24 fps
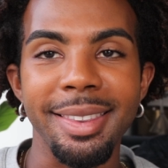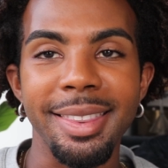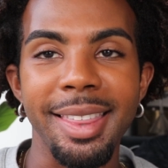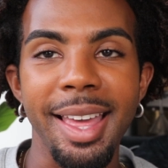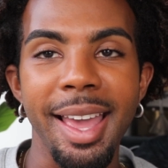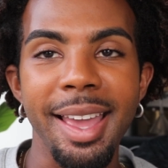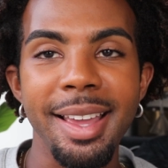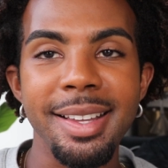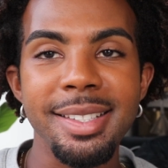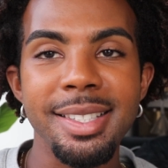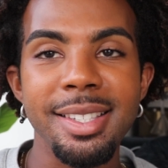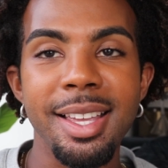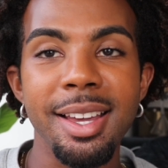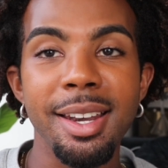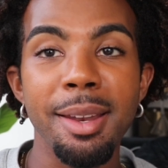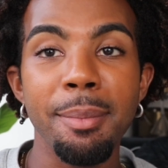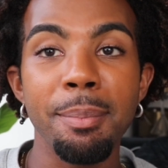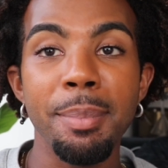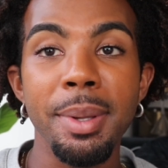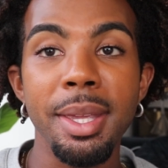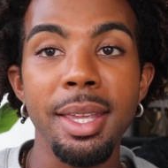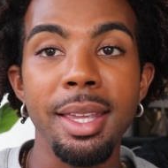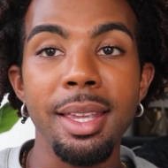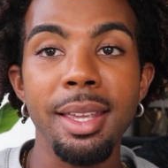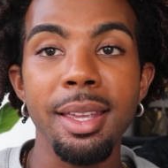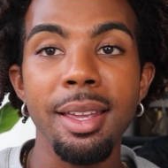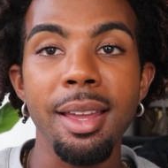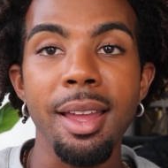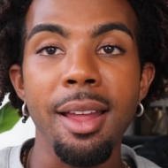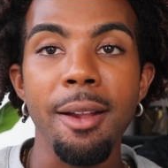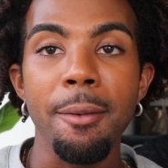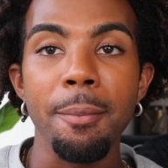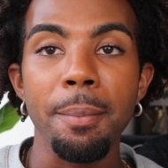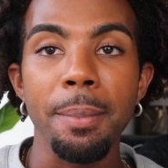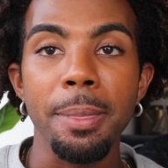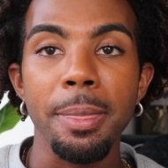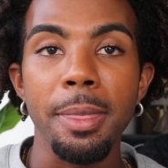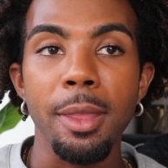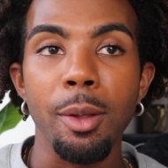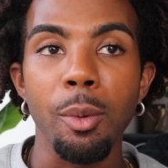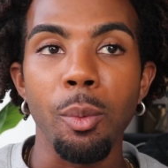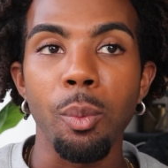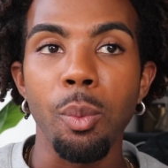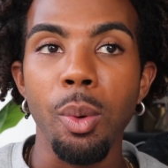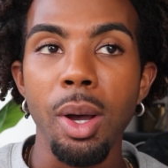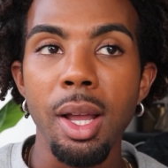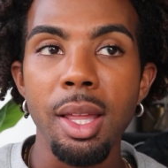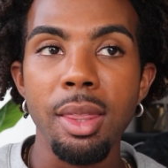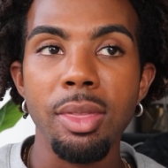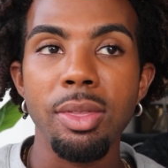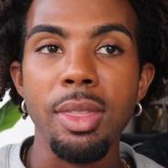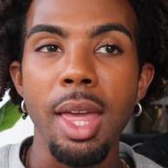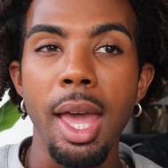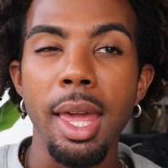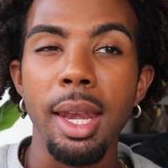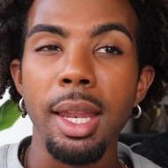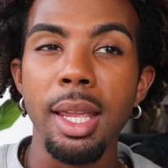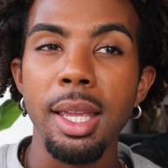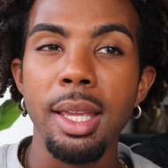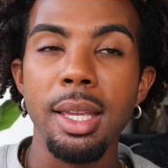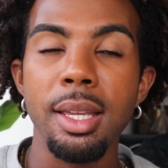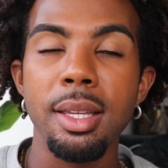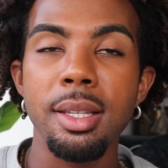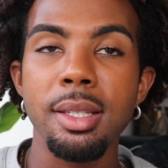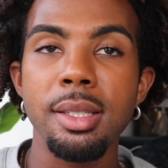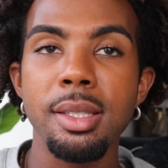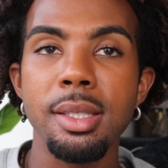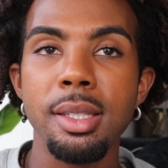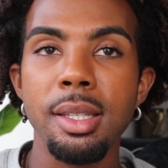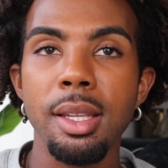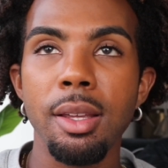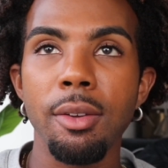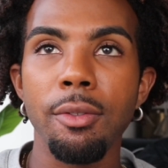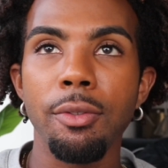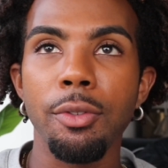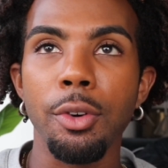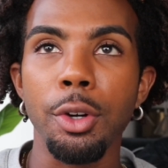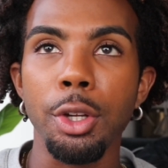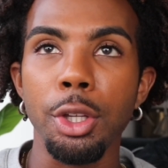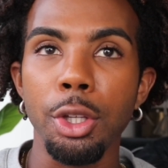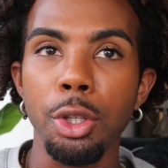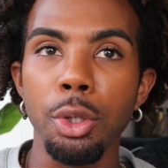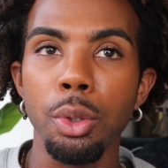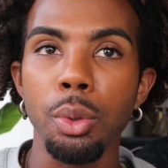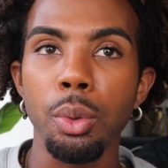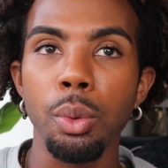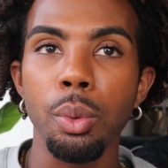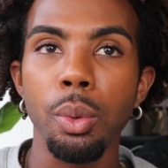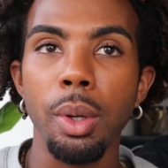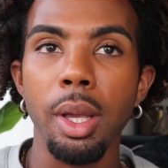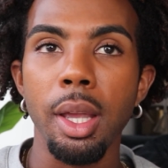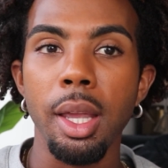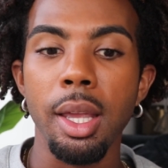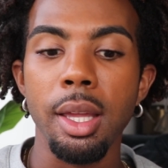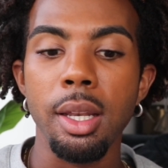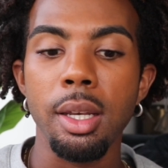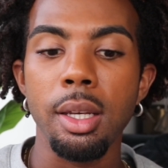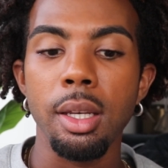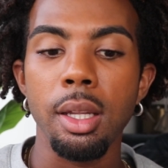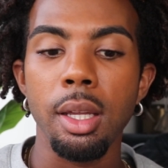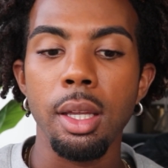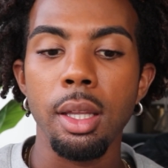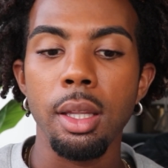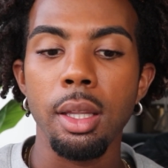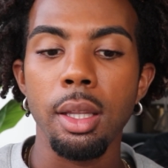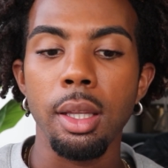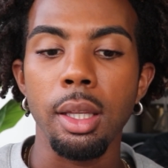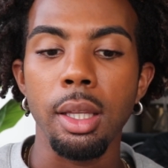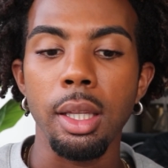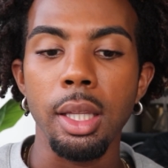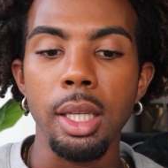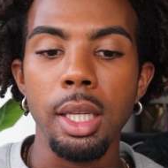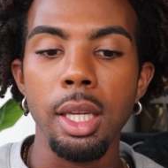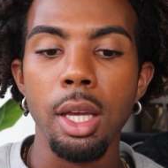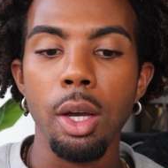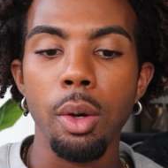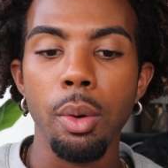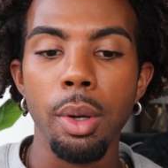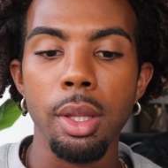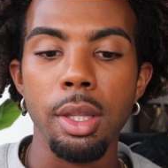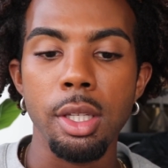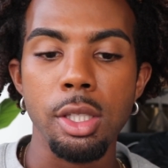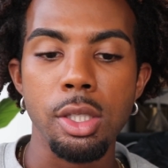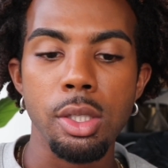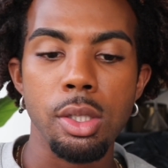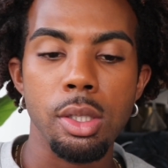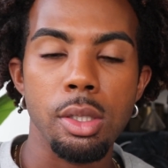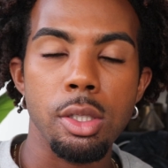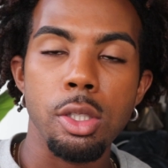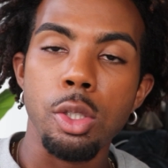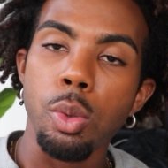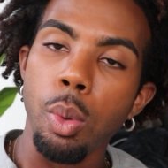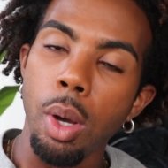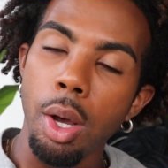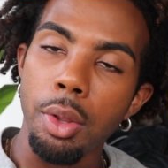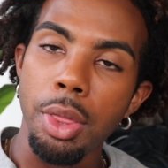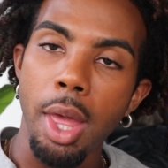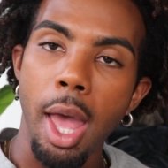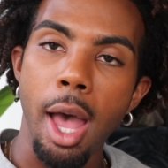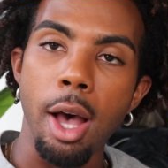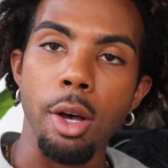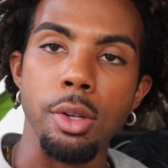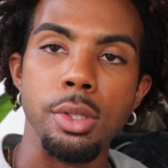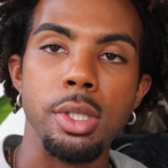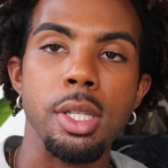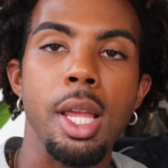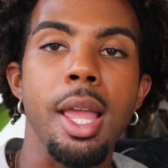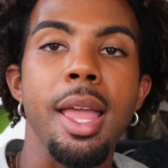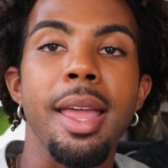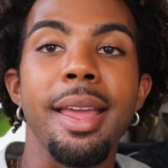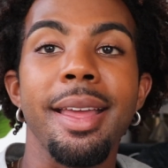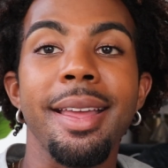that is going to be what that is for you in Leo in the 12th house.